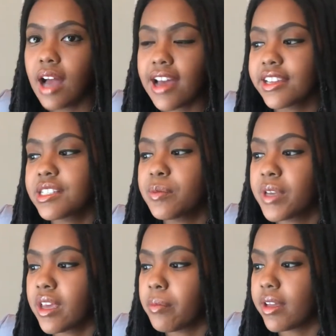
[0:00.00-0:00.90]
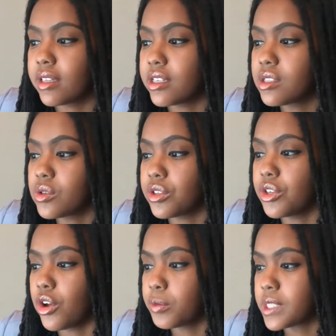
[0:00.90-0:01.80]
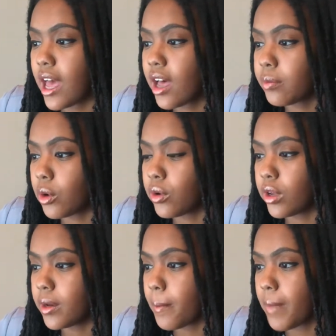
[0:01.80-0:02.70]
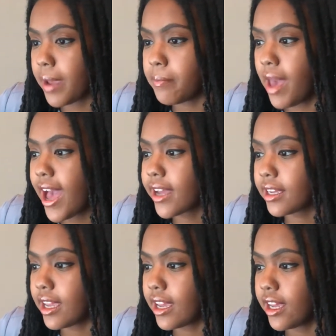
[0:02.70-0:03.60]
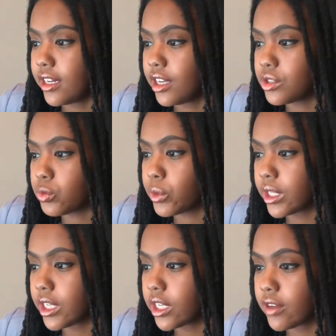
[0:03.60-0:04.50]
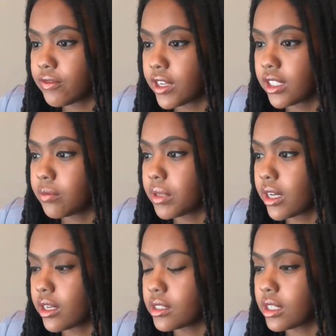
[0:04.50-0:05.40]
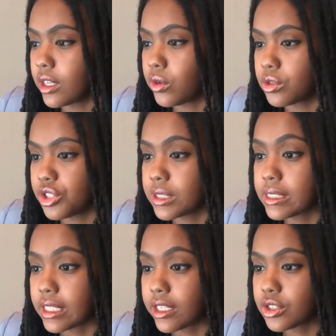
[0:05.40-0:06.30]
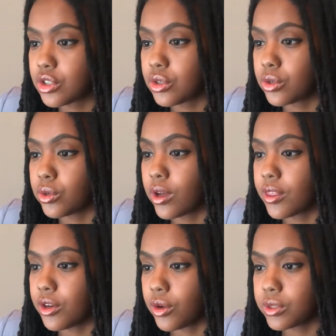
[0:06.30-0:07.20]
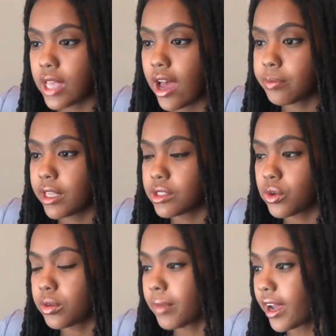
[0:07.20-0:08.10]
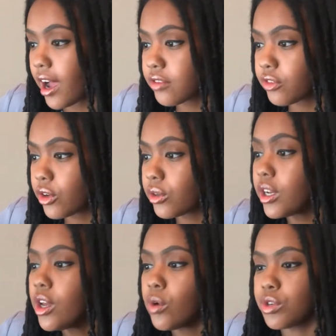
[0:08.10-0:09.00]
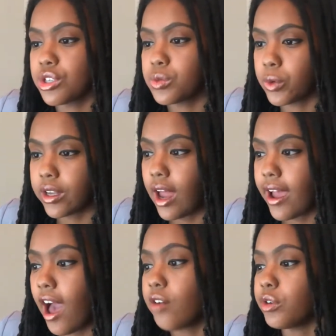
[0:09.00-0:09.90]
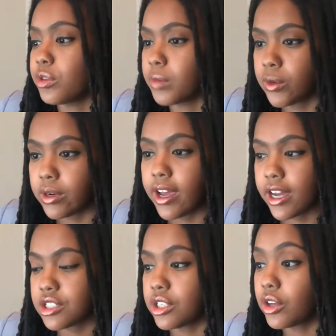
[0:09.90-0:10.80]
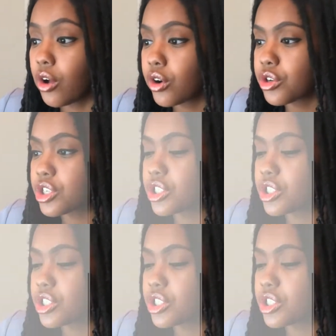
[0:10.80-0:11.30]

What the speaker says: I like to begin my list on the Notes app on my Mac, and it's really convenient because it'll just sync to the Notes app that's on my iPhone, which is what I have with me when I actually go grocery